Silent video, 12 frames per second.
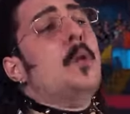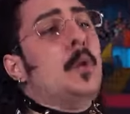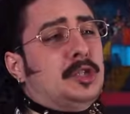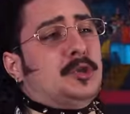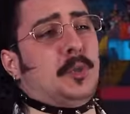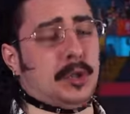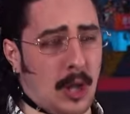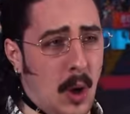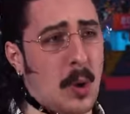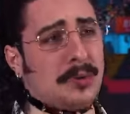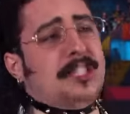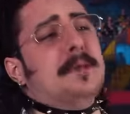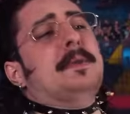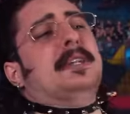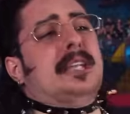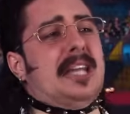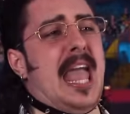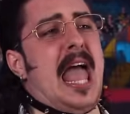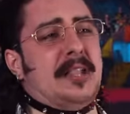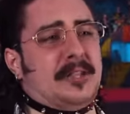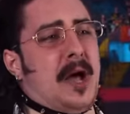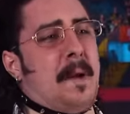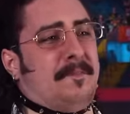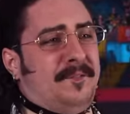which will ultimately end
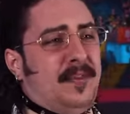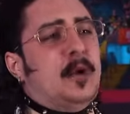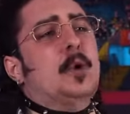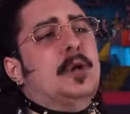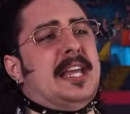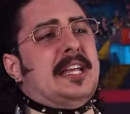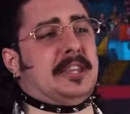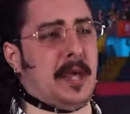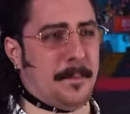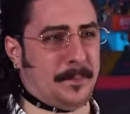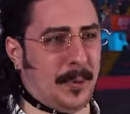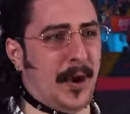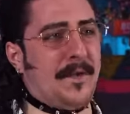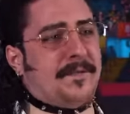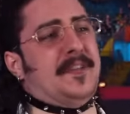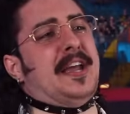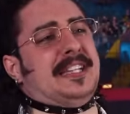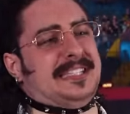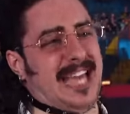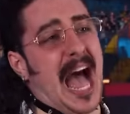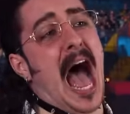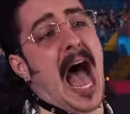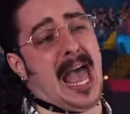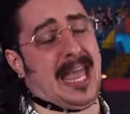up fueling the perfect
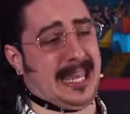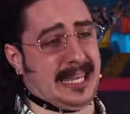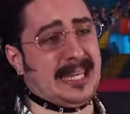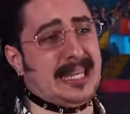tie.